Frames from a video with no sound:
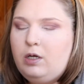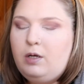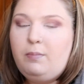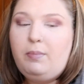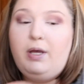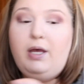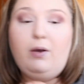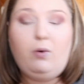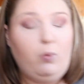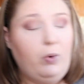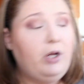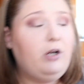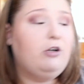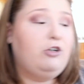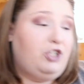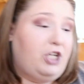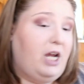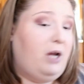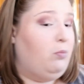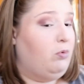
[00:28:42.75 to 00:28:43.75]
But Winter
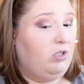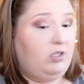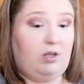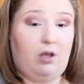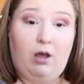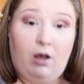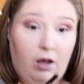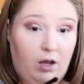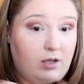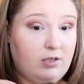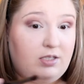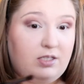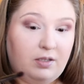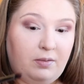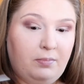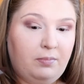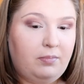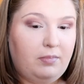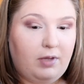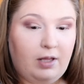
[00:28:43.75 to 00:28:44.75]
Jam was
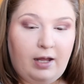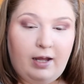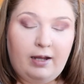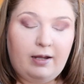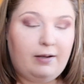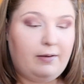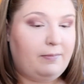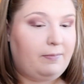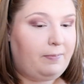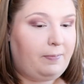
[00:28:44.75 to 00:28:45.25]
awesome. Like,